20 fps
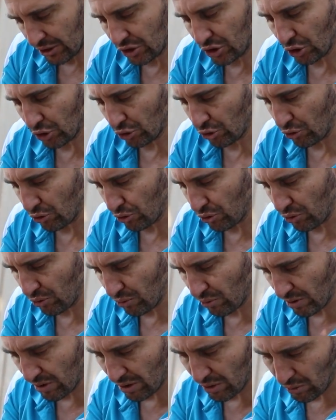
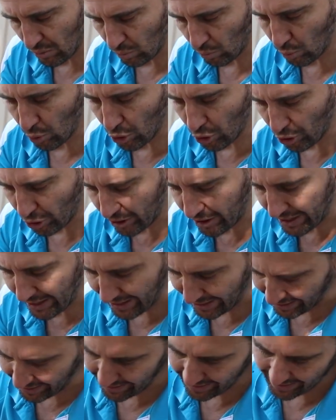to work
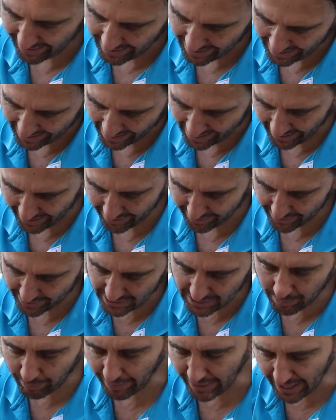at the
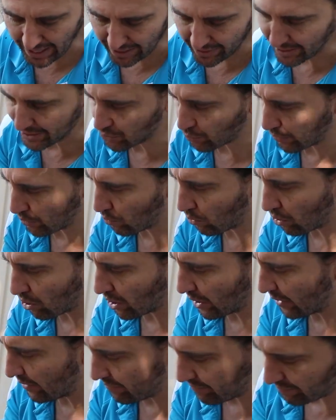speed that's
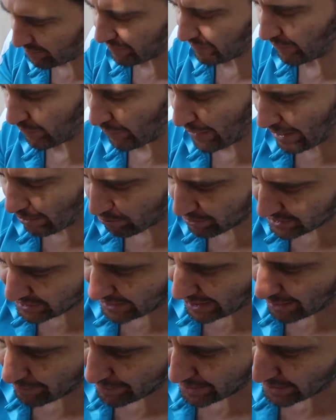required for
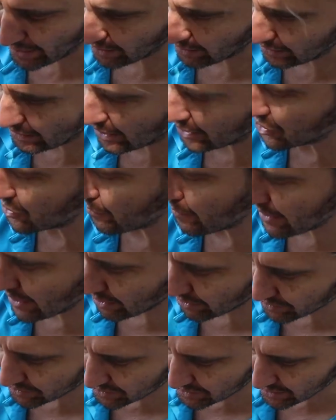aquascaping large
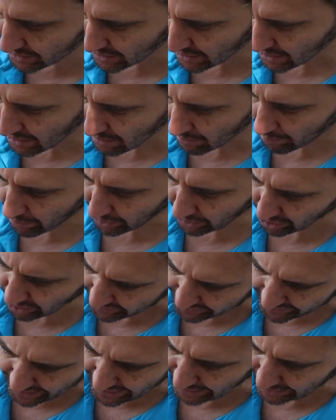amounts. But I
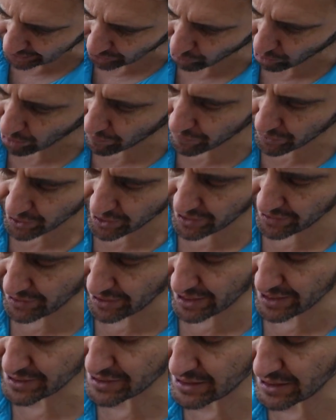like the colour of it and the
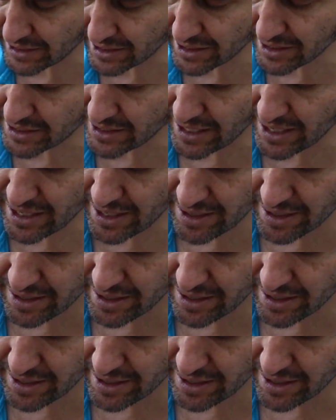consistency.